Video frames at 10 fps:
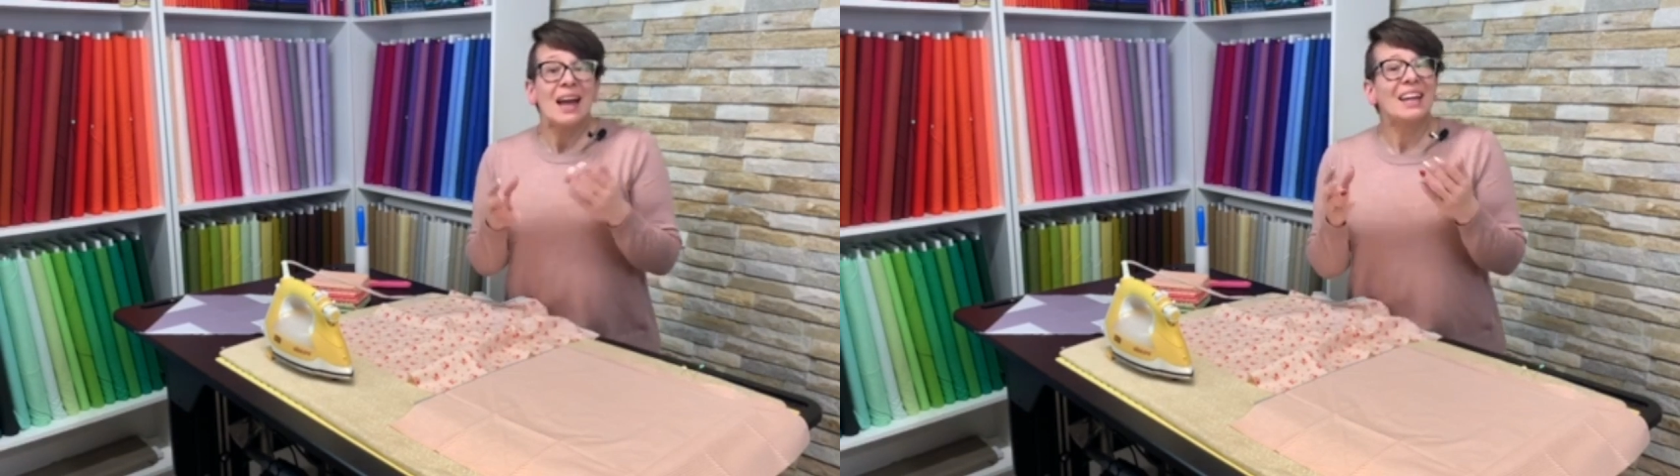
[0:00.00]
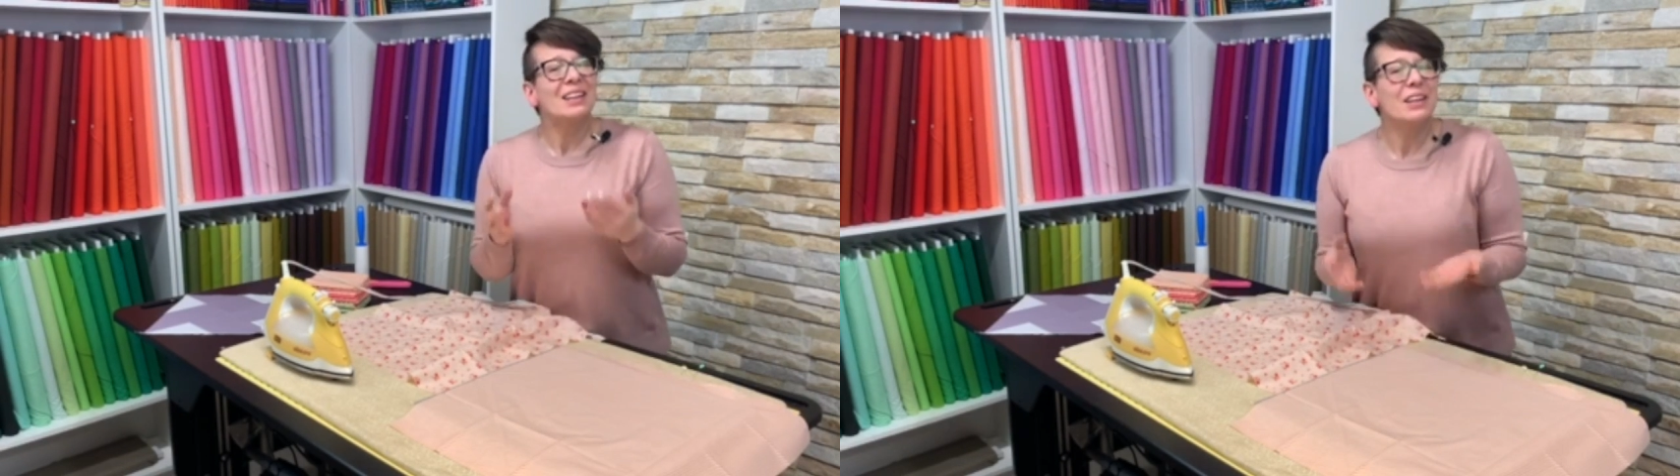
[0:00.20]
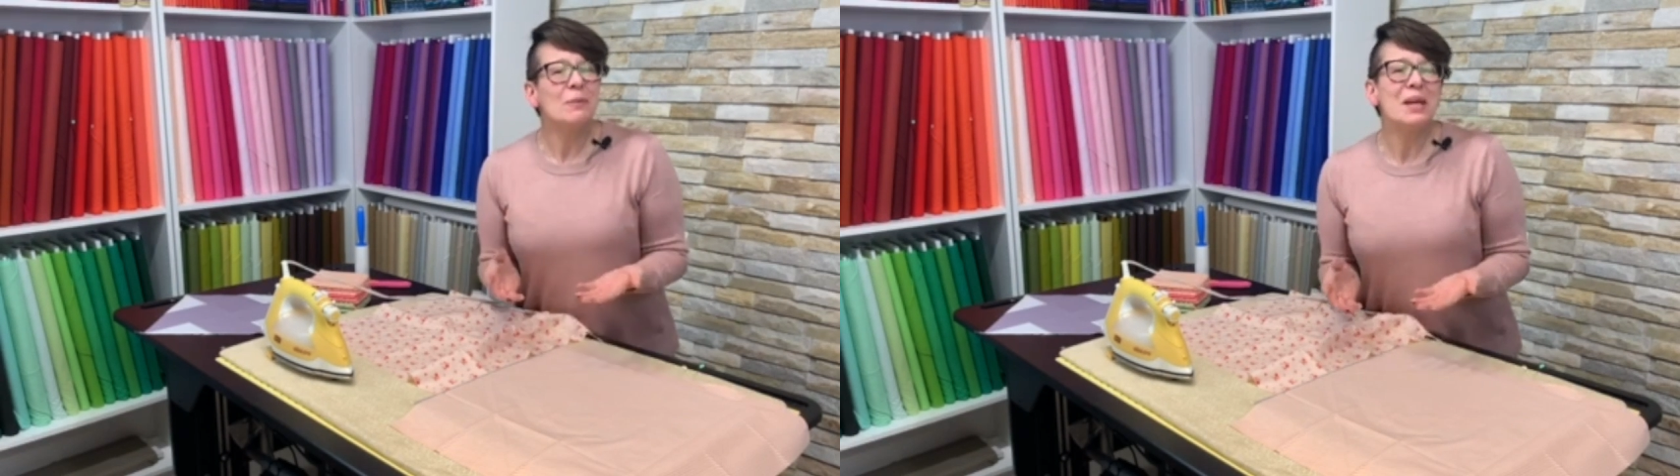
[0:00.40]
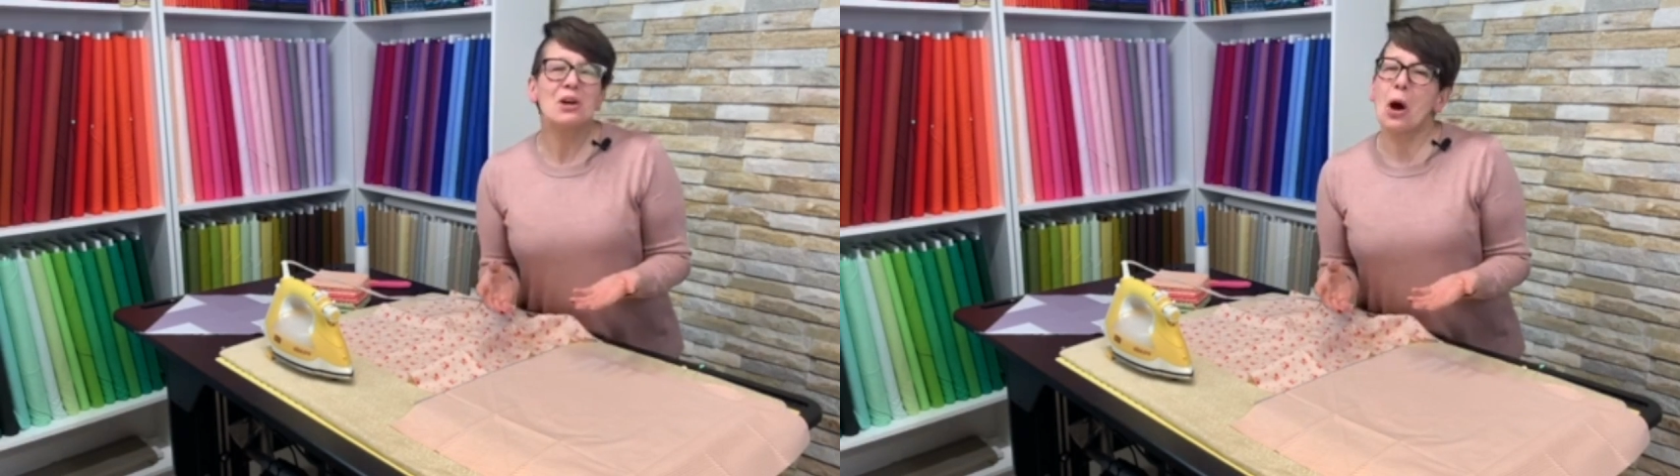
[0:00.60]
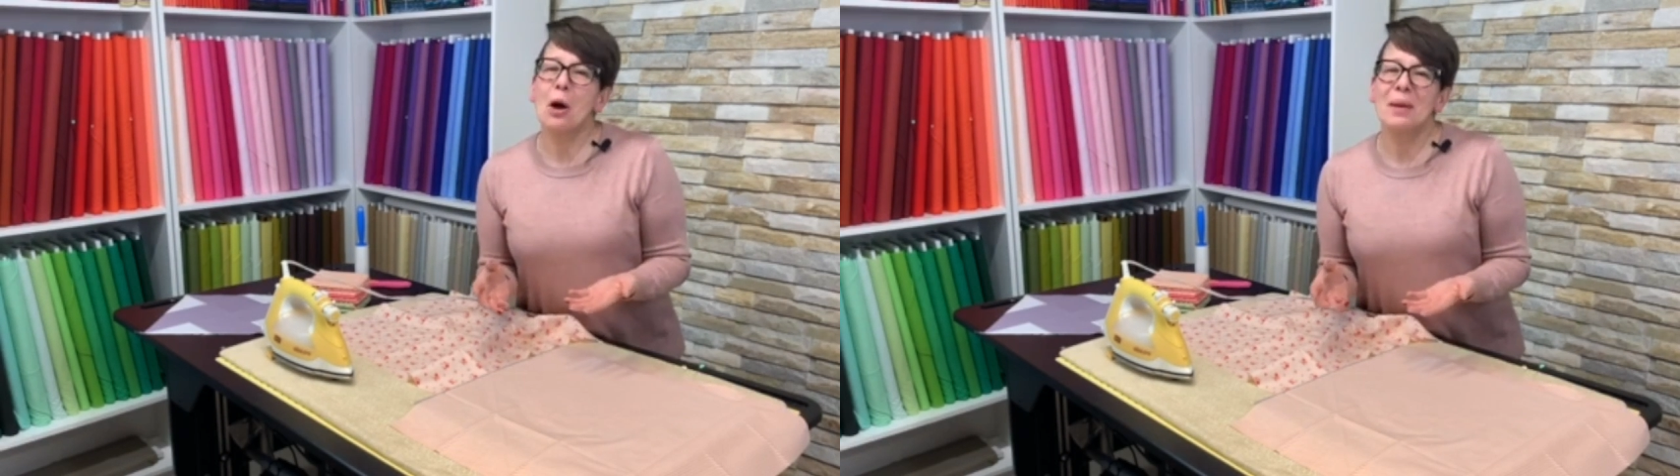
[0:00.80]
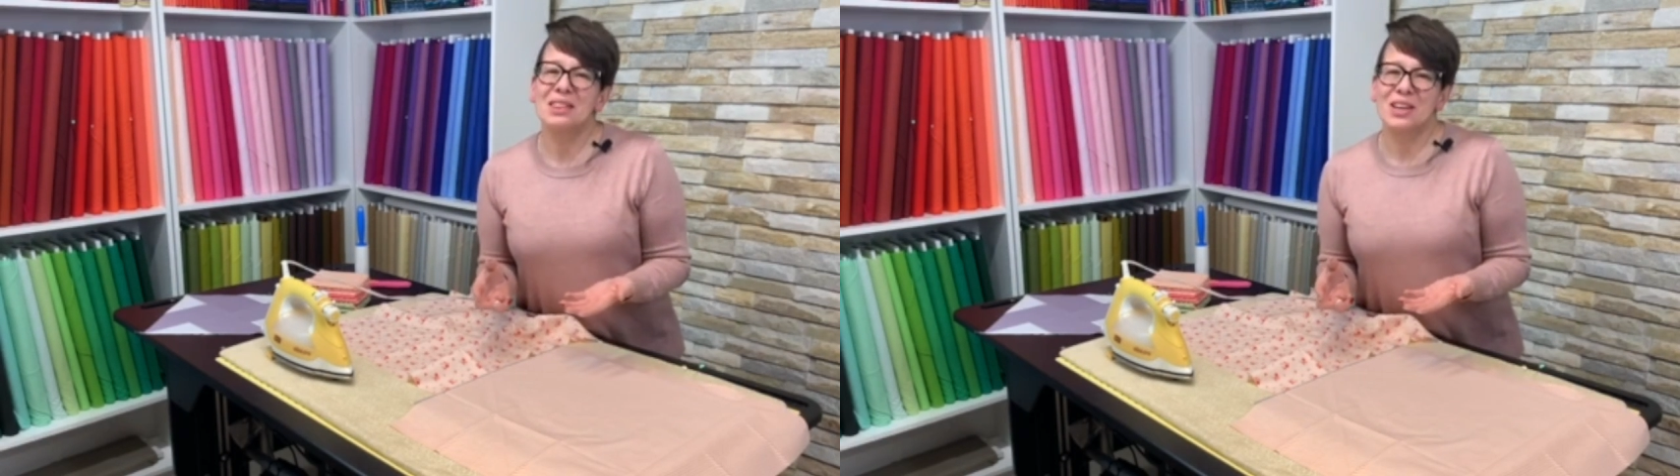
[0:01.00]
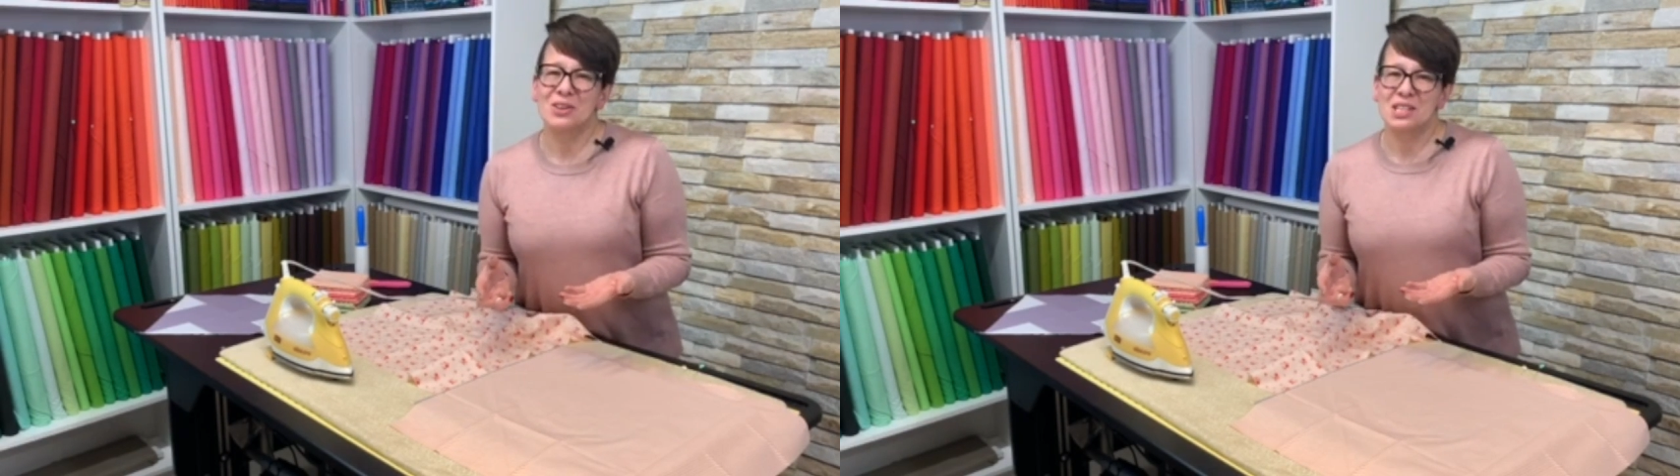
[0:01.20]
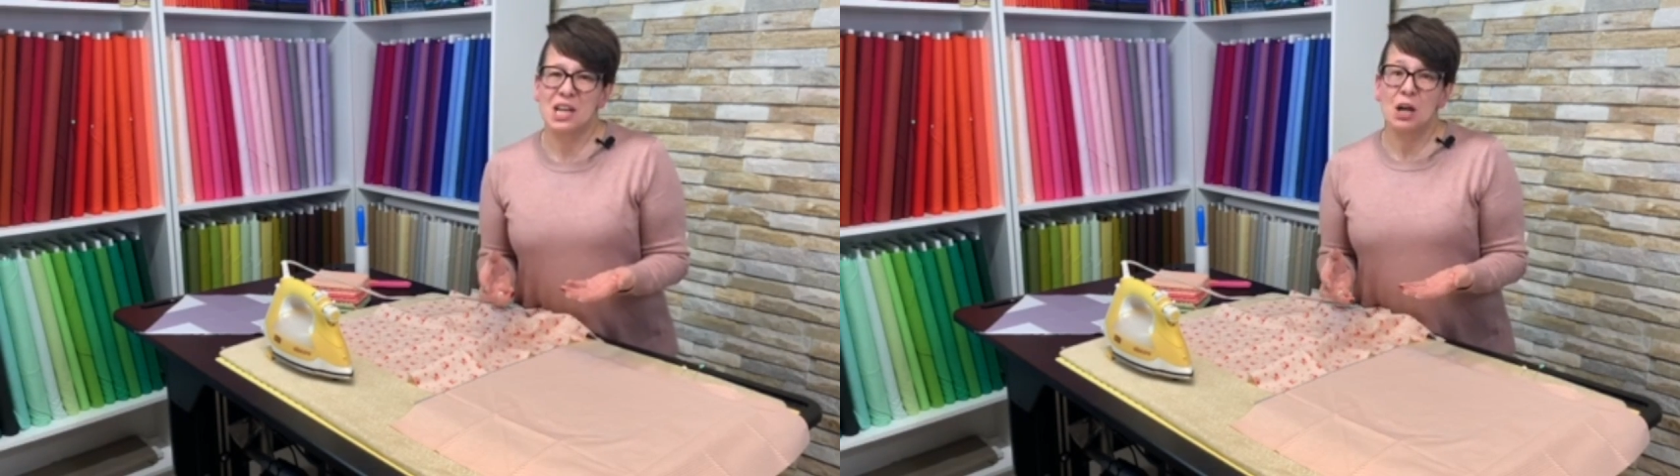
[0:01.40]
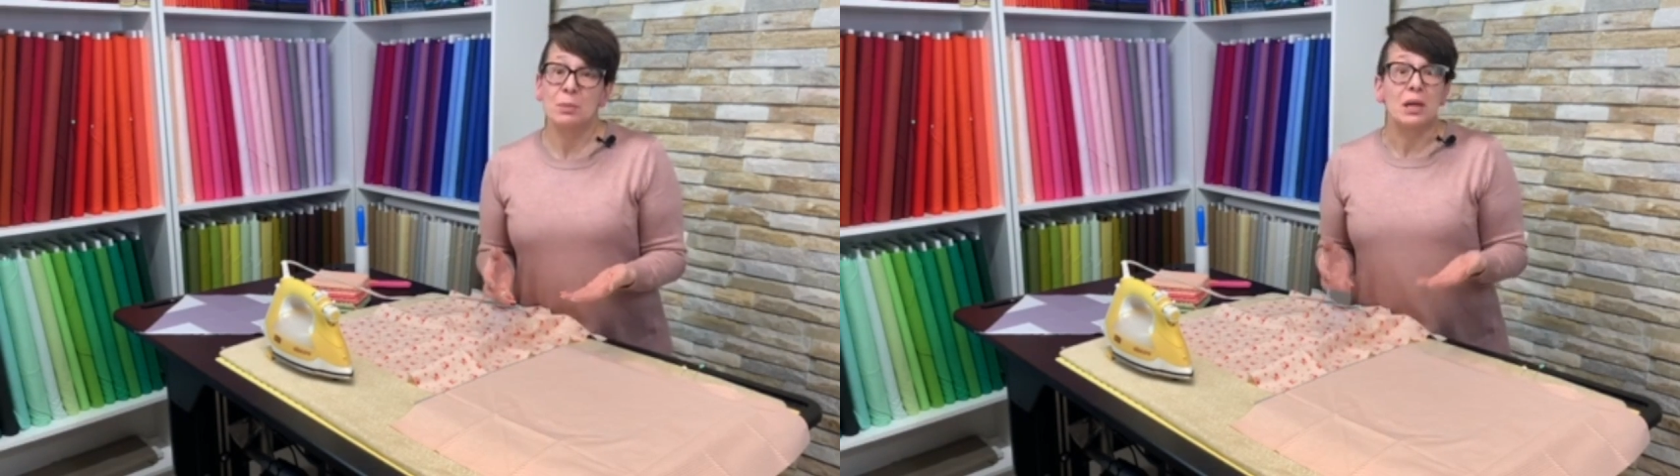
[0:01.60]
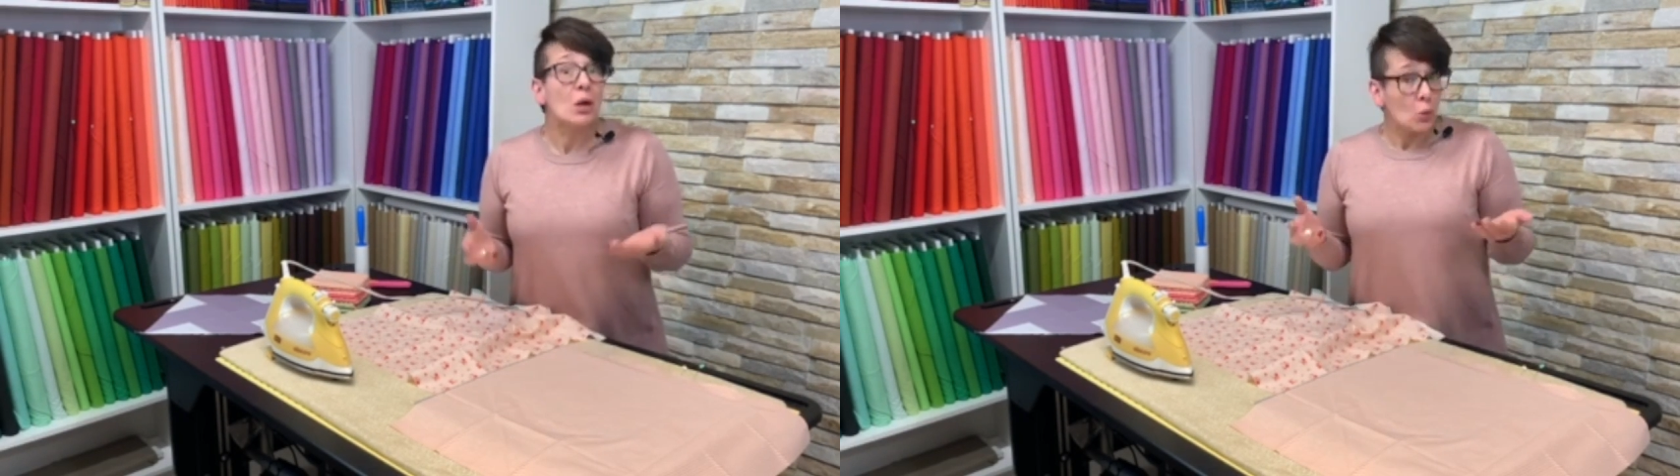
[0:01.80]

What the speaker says: and leave me a comment there to tell me,